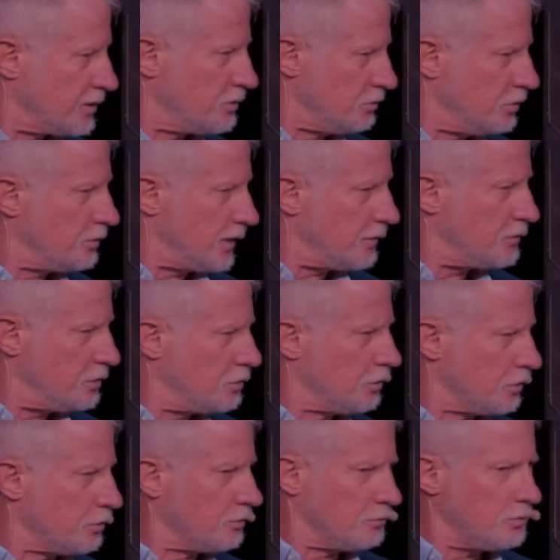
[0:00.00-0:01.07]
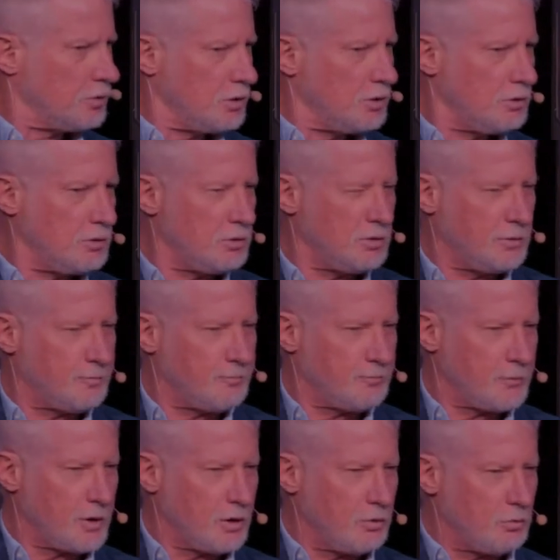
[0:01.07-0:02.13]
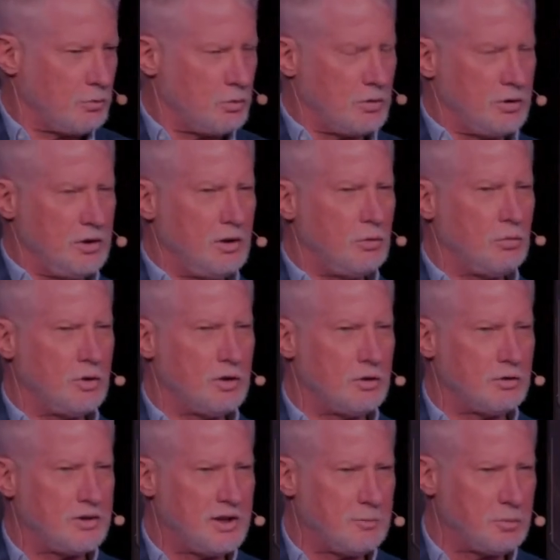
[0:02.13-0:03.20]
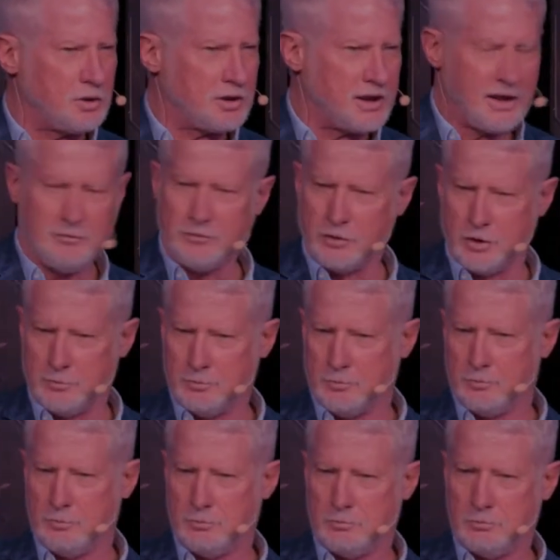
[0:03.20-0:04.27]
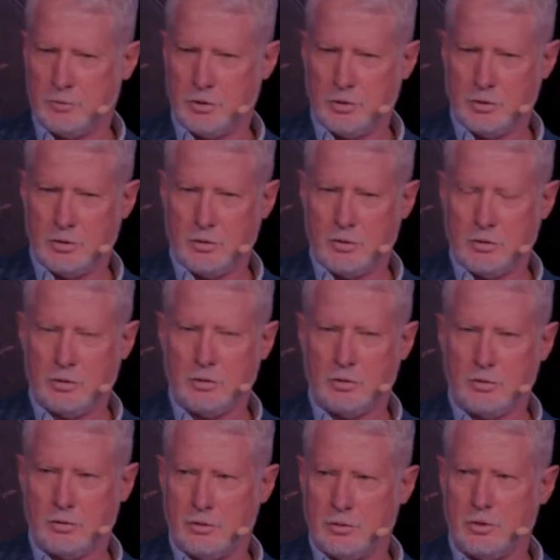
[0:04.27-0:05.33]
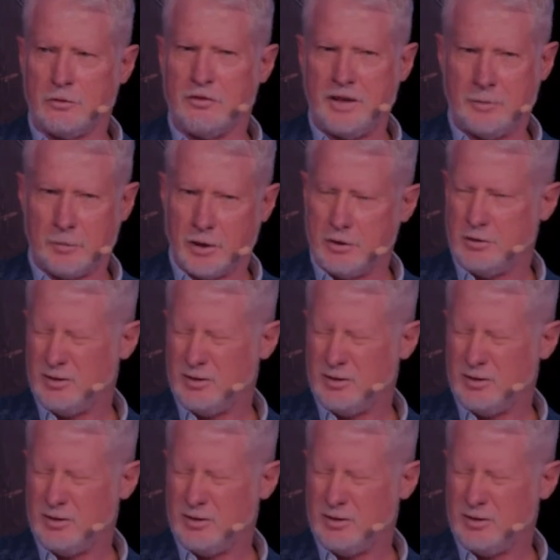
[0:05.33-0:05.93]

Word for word: you that you're gonna. Well, you know where your template came from. Your family.